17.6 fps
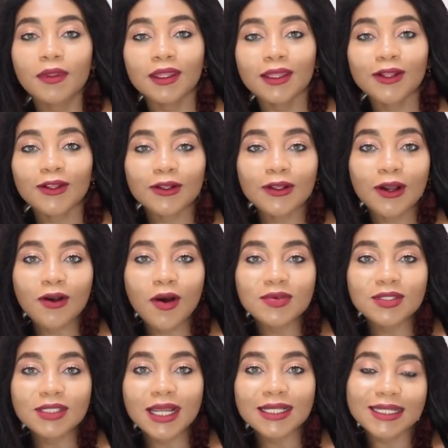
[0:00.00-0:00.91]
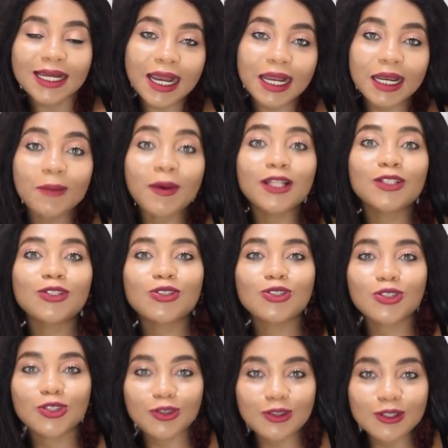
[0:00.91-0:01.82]
The doctor comes in and check, and I'm at
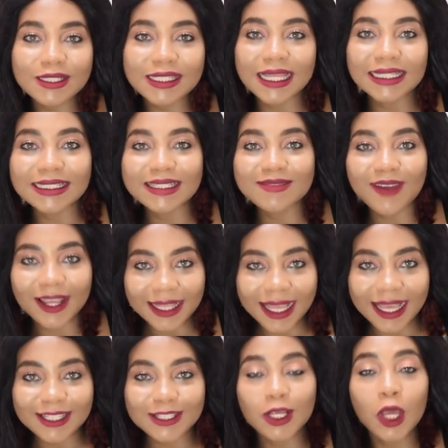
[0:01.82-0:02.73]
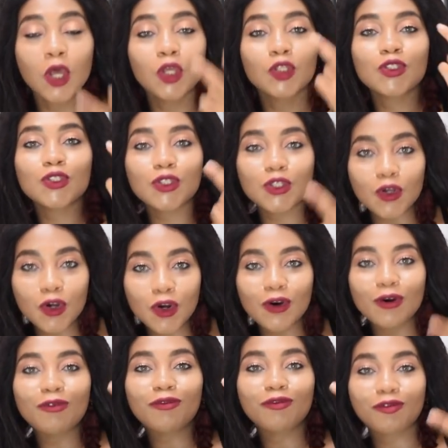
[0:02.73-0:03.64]
2 centimeters.
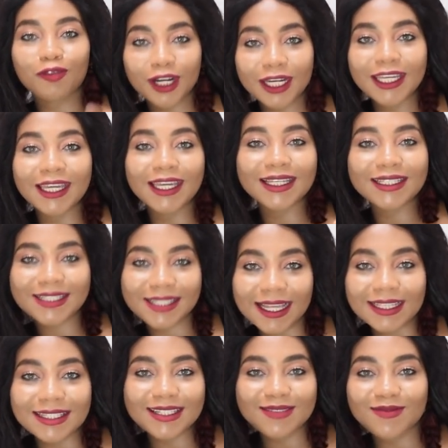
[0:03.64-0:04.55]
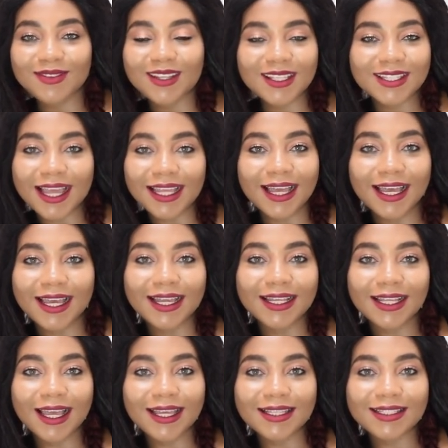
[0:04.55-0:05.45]
2 freaking
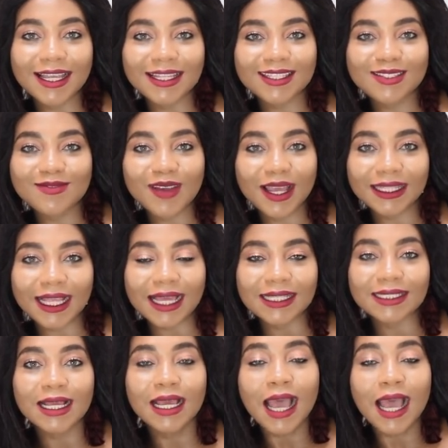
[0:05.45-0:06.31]
centimeters.